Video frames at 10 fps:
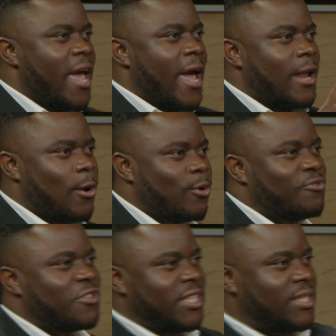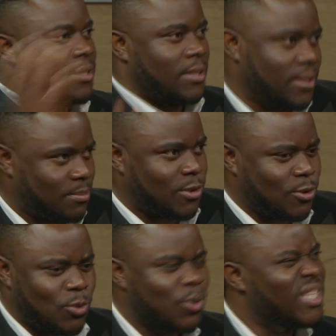a lot of Christians
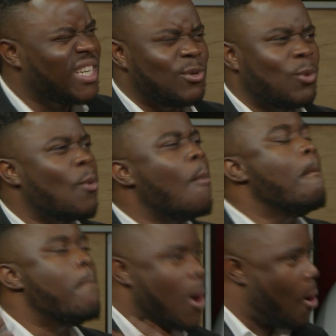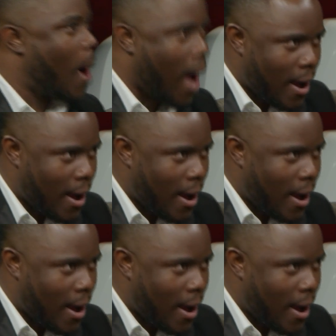because the church is boring.